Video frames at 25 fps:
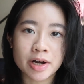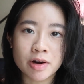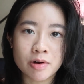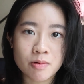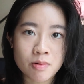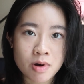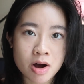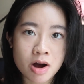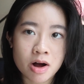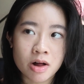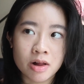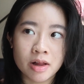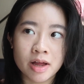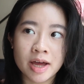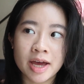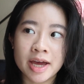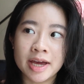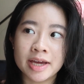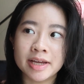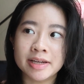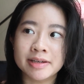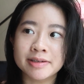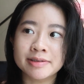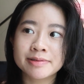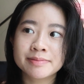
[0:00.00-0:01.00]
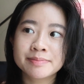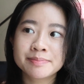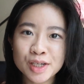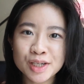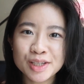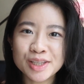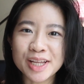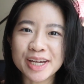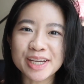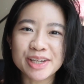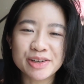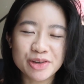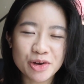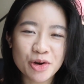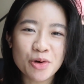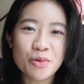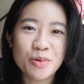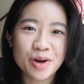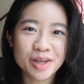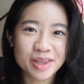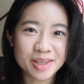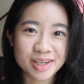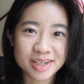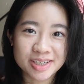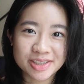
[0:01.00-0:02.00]
a while and like know
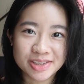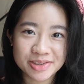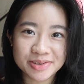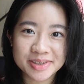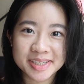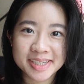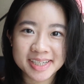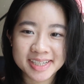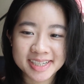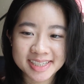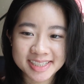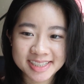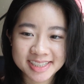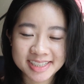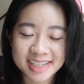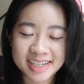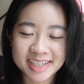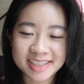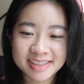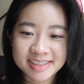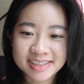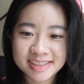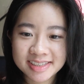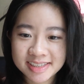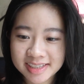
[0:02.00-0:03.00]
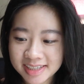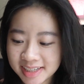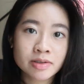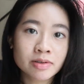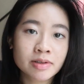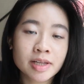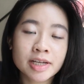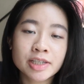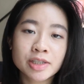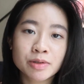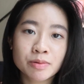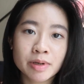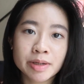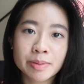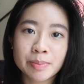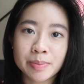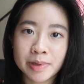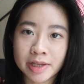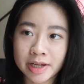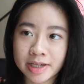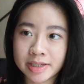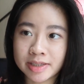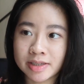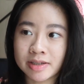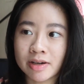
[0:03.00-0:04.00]
what they're doing in a sense. So that's one
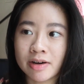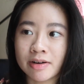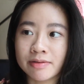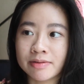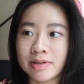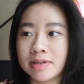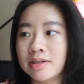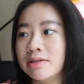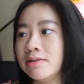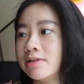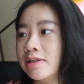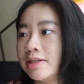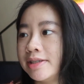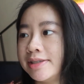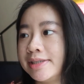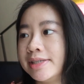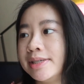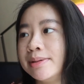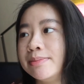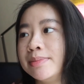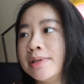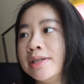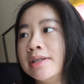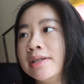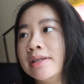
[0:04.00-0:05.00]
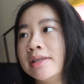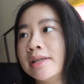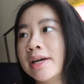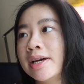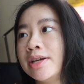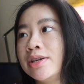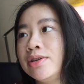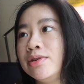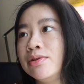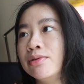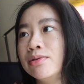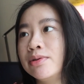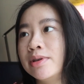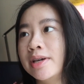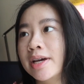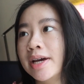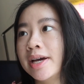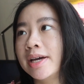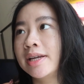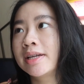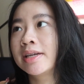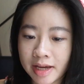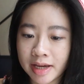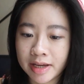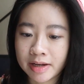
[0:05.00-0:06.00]
plus of the UTCP, that you
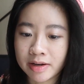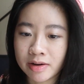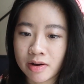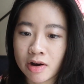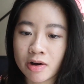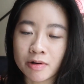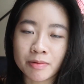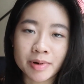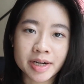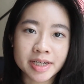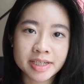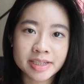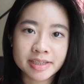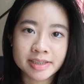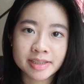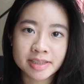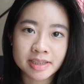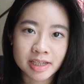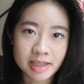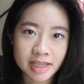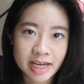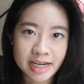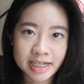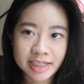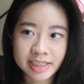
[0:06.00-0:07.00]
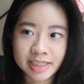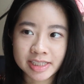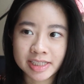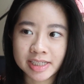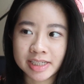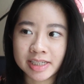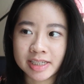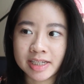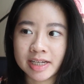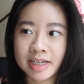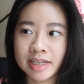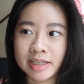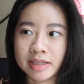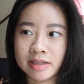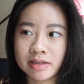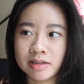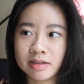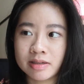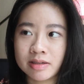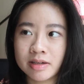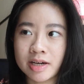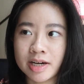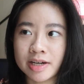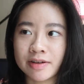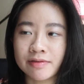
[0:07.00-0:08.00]
get an already selected
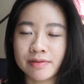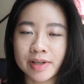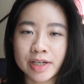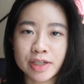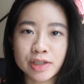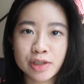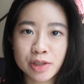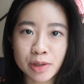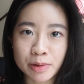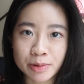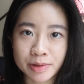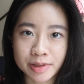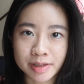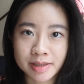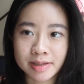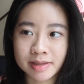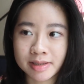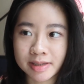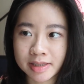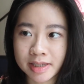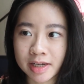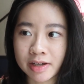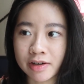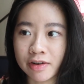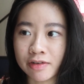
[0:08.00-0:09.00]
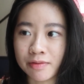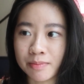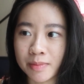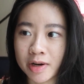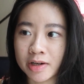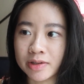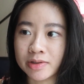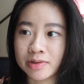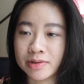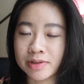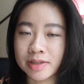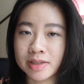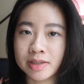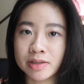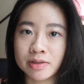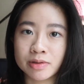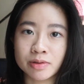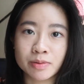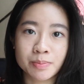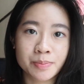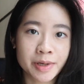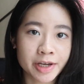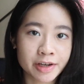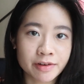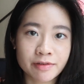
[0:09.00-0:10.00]
and kind of like chosen set of modules
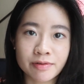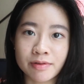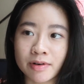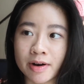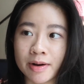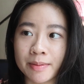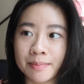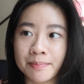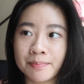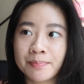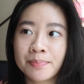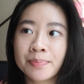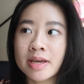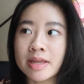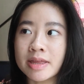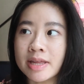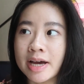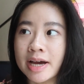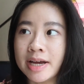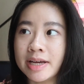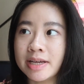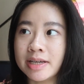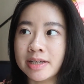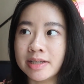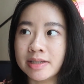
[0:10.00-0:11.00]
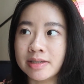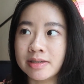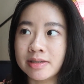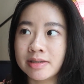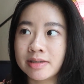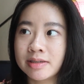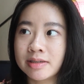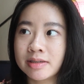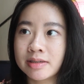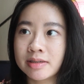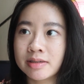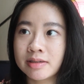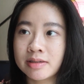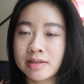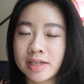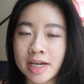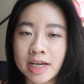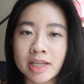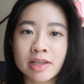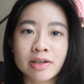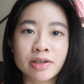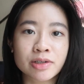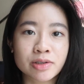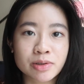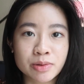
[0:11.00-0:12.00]
to pick from that is
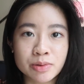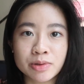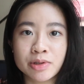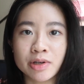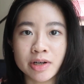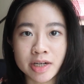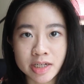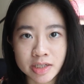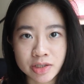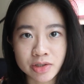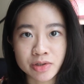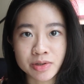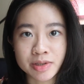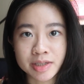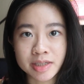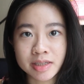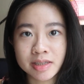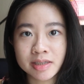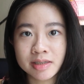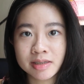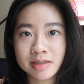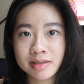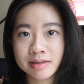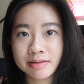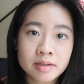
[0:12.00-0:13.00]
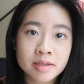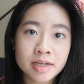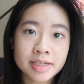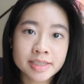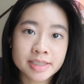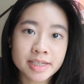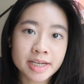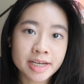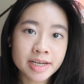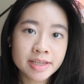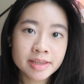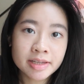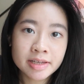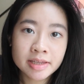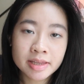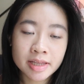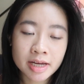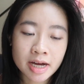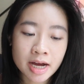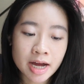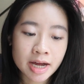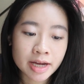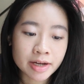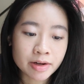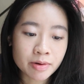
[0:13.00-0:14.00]
tailored to your interest. A second thing
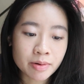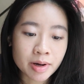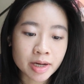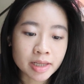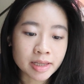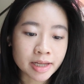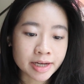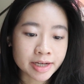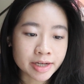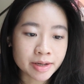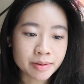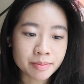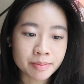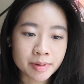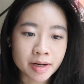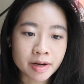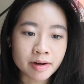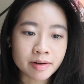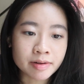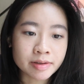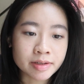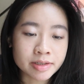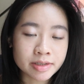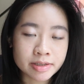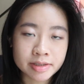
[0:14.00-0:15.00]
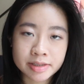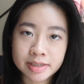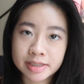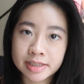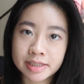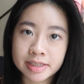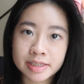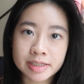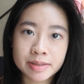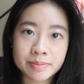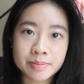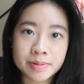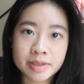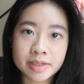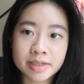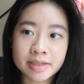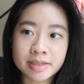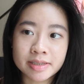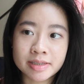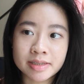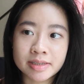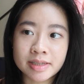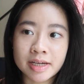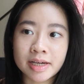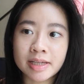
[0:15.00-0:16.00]
that I quite like about the UTCP
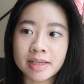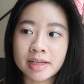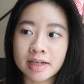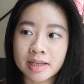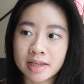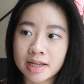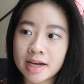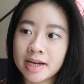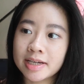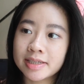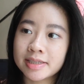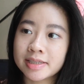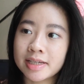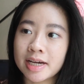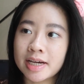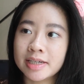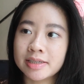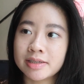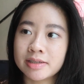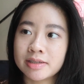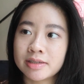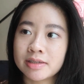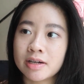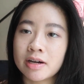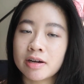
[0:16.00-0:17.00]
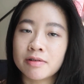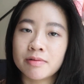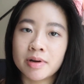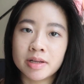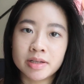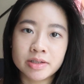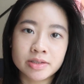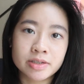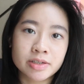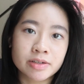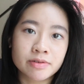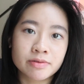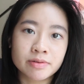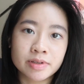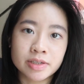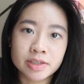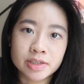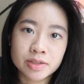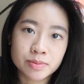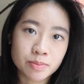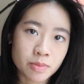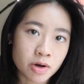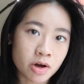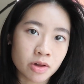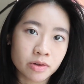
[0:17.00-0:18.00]
is that the class sizes are relatively
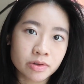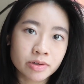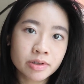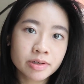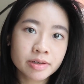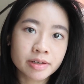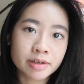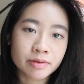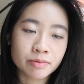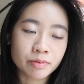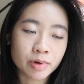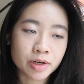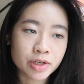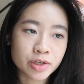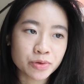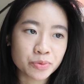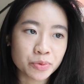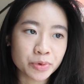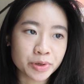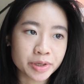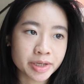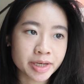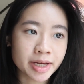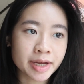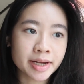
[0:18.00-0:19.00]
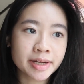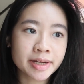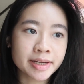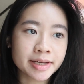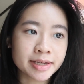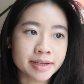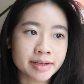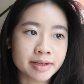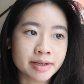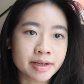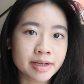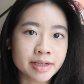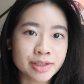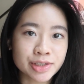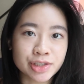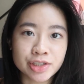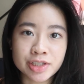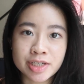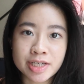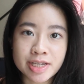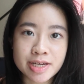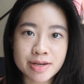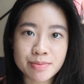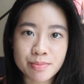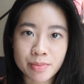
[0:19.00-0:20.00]
smaller than what you would get in a
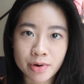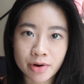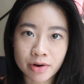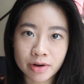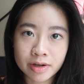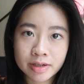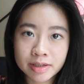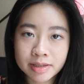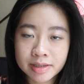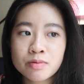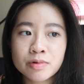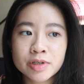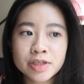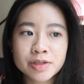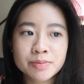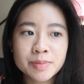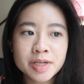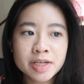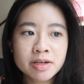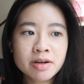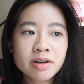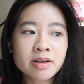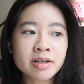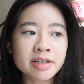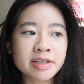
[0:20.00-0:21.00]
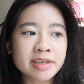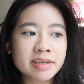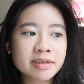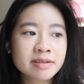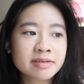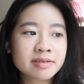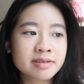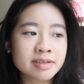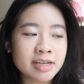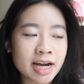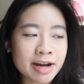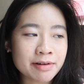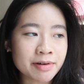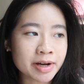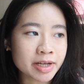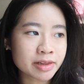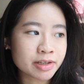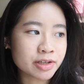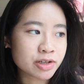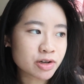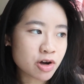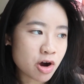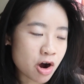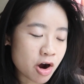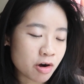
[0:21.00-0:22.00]
GE mod, which may not directly
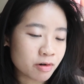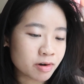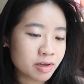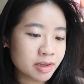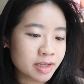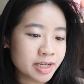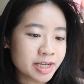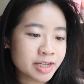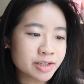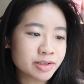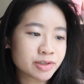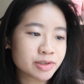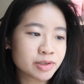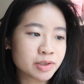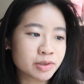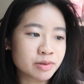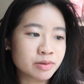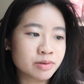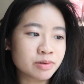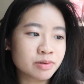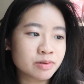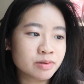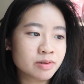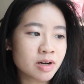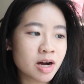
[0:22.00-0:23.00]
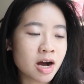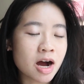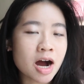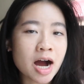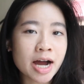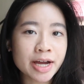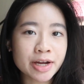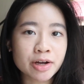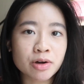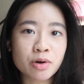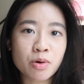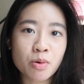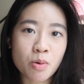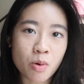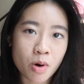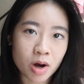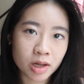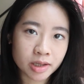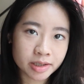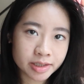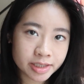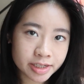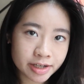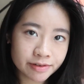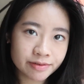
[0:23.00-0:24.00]
correlate to a higher
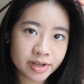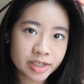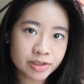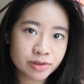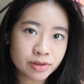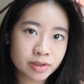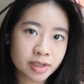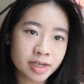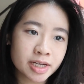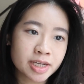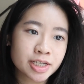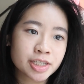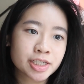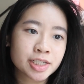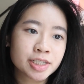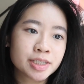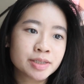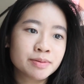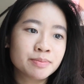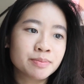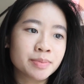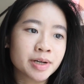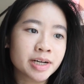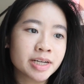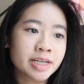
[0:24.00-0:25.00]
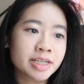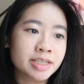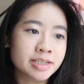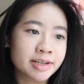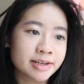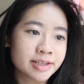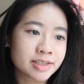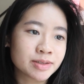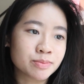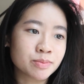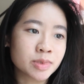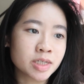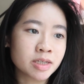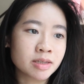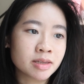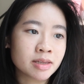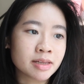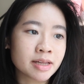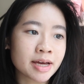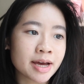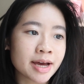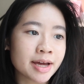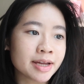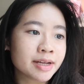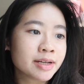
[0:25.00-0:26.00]
quality of education, but it does mean
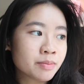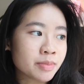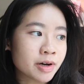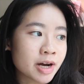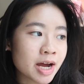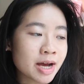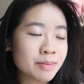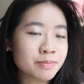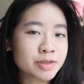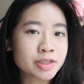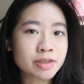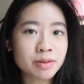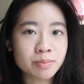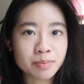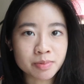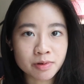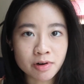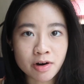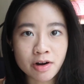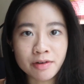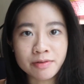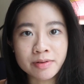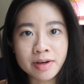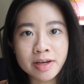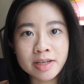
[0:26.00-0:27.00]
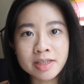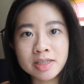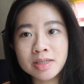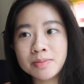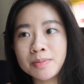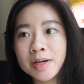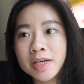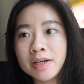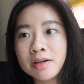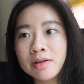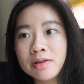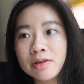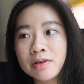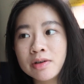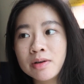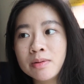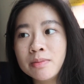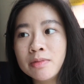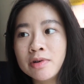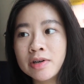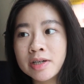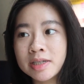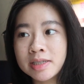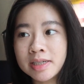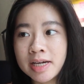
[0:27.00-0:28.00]
that perhaps the prof can spend a little
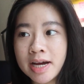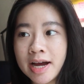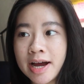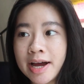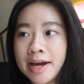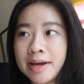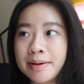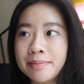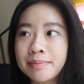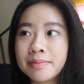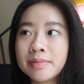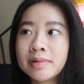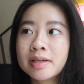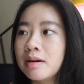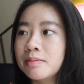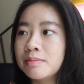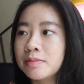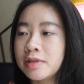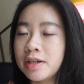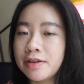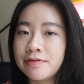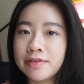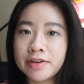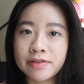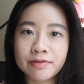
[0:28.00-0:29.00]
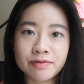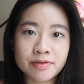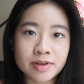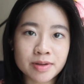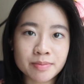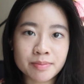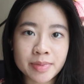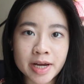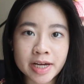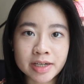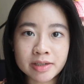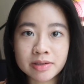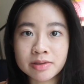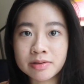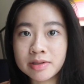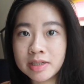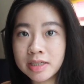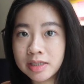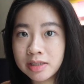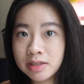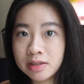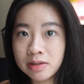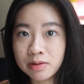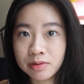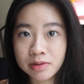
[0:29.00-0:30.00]
more time giving feedback to
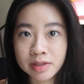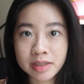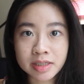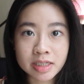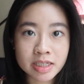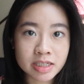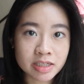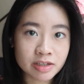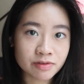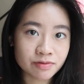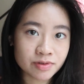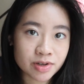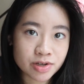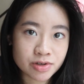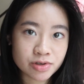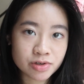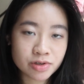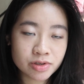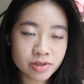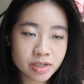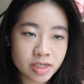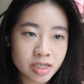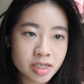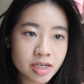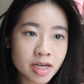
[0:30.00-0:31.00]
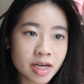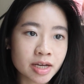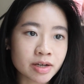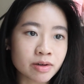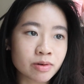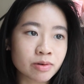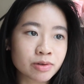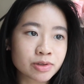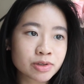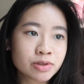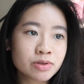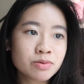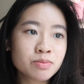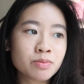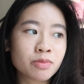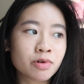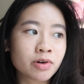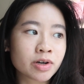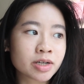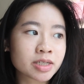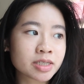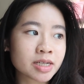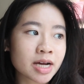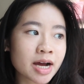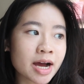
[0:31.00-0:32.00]
each student individually, and also
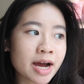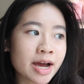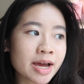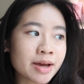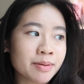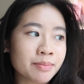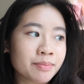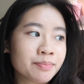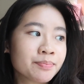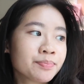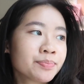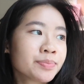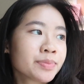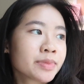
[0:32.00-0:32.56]
more time